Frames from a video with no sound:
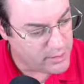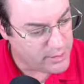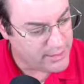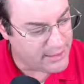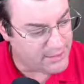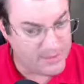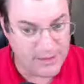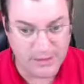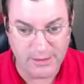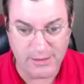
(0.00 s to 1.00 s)
And
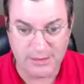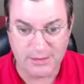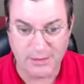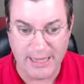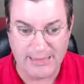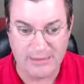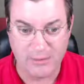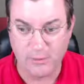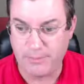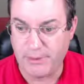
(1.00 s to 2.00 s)
then this last little
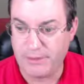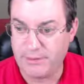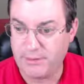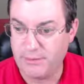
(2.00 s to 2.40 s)
bit,